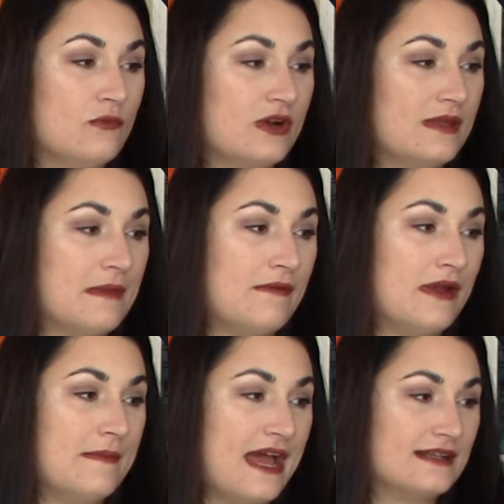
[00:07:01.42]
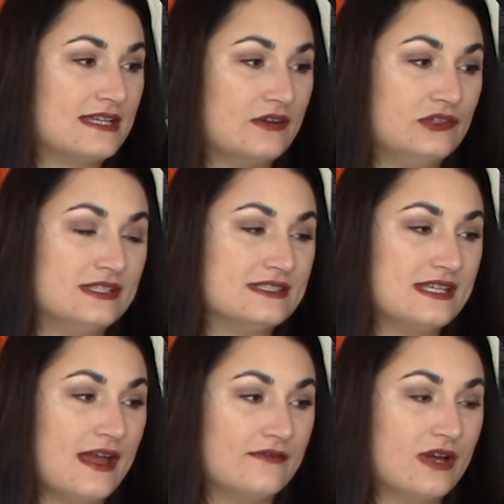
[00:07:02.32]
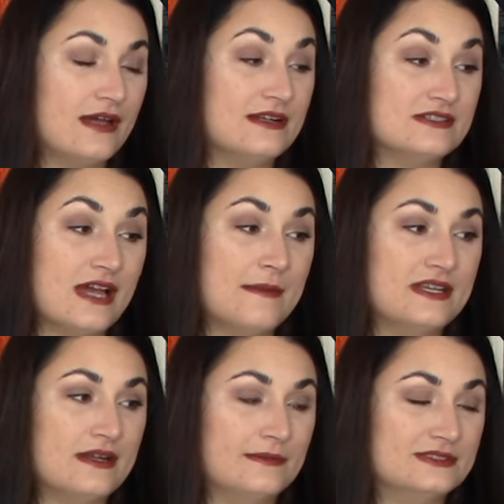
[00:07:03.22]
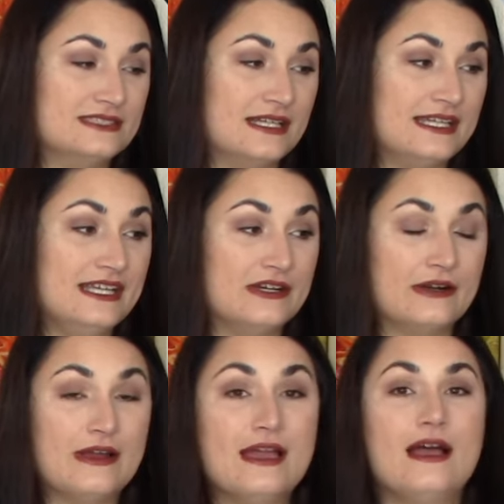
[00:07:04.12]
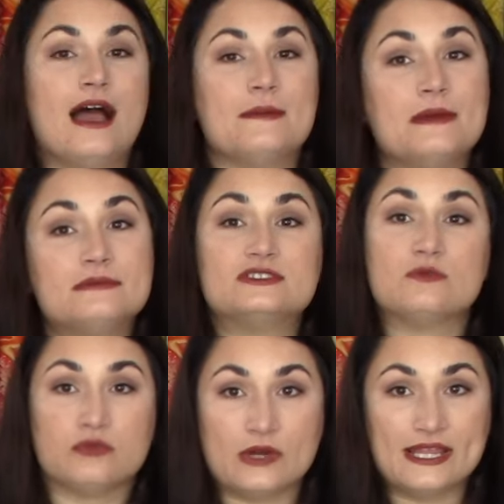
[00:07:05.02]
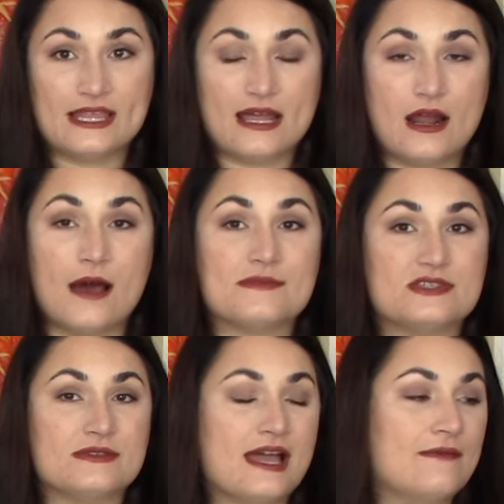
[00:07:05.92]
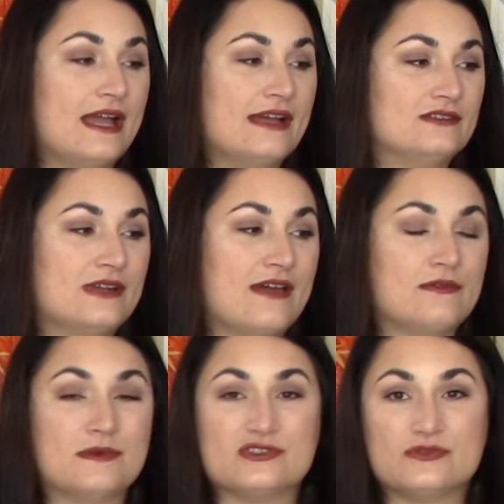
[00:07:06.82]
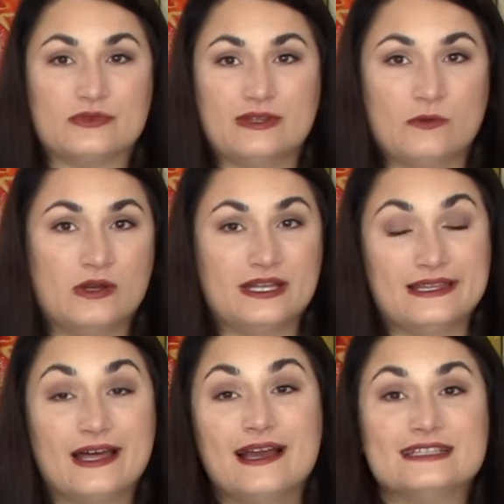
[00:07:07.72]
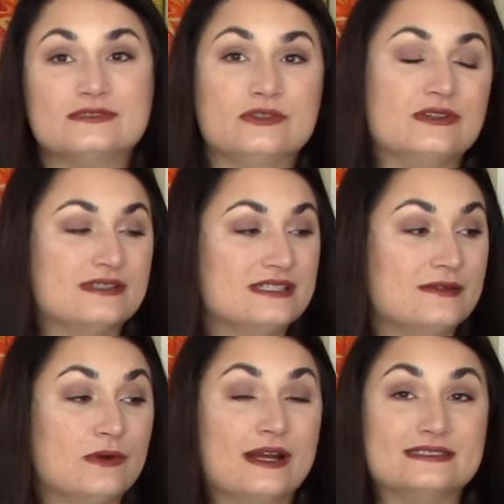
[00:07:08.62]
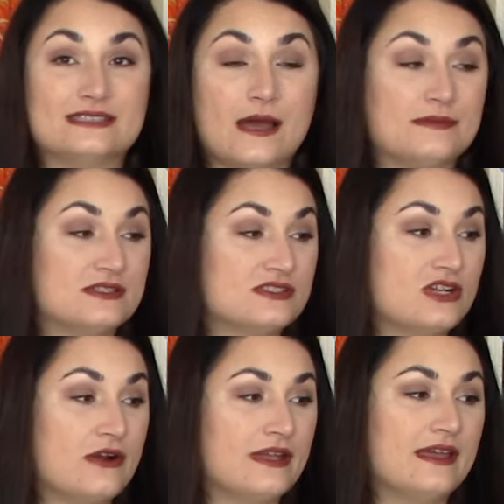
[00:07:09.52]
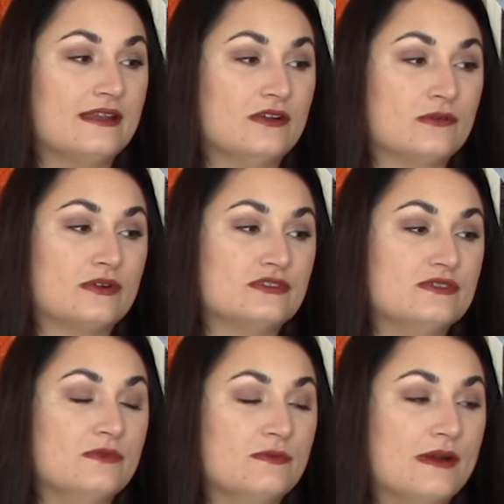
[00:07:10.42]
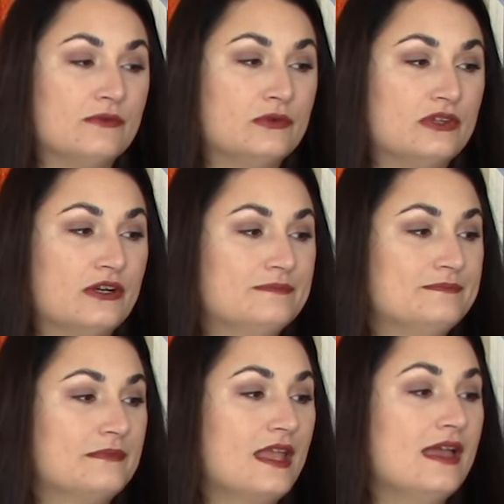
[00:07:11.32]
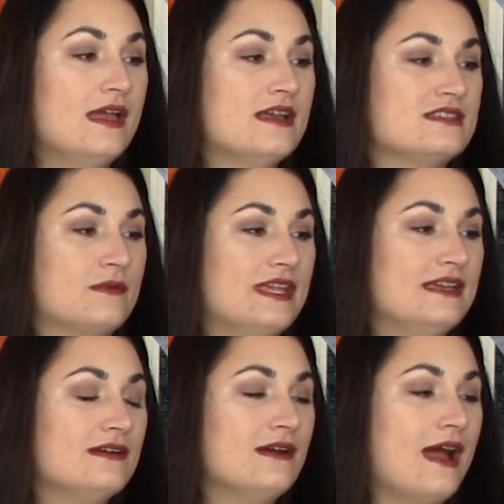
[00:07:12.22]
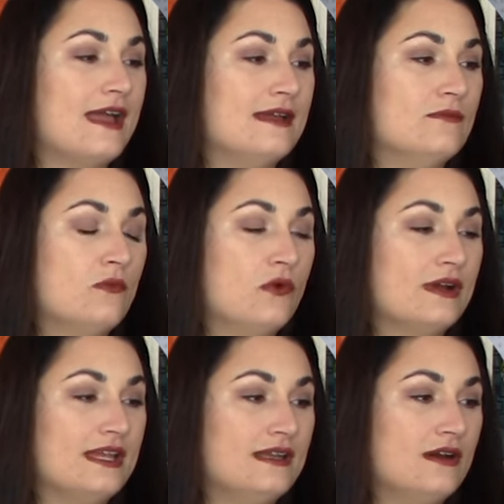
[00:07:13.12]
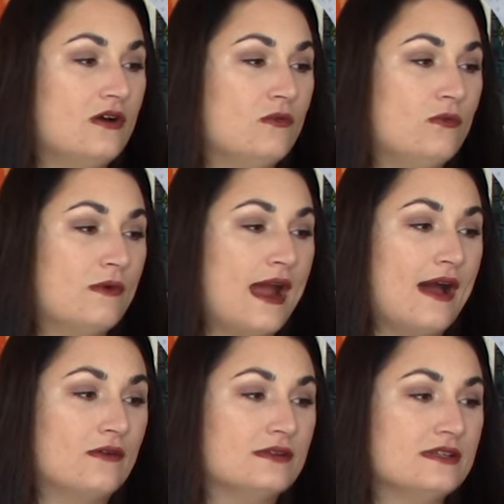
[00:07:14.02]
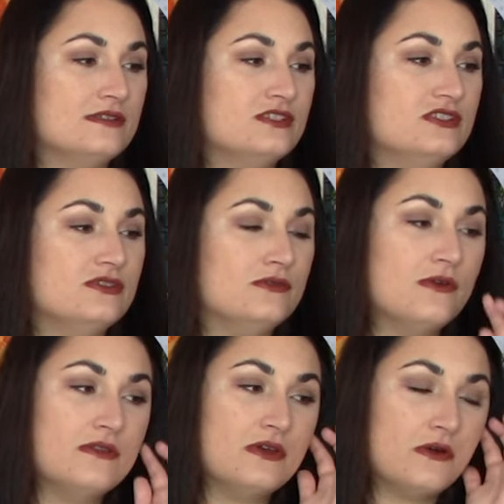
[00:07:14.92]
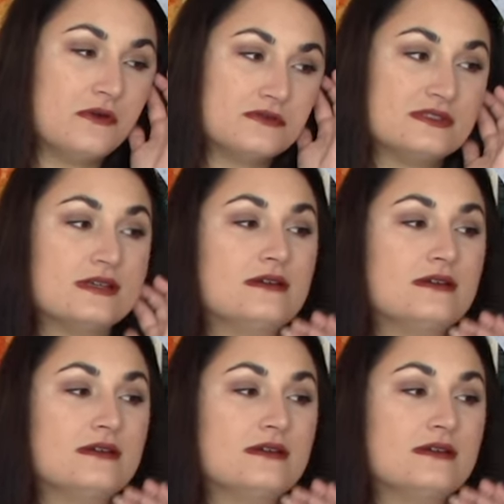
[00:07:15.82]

working my way back down, you can see I've got a diamond double stun here. I'm able to break that up so that way I don't have a bunch of really wonky lines where you can see where I stopped and started in order to move my ruler. So here I am working around to do those